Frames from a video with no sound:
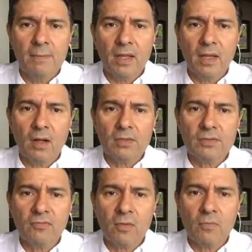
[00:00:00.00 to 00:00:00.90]
but
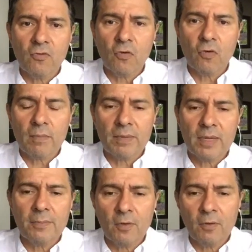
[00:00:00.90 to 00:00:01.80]
also from foreign
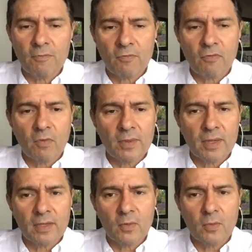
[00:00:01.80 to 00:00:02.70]
people from
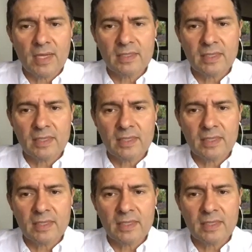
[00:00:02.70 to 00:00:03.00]
the U.S.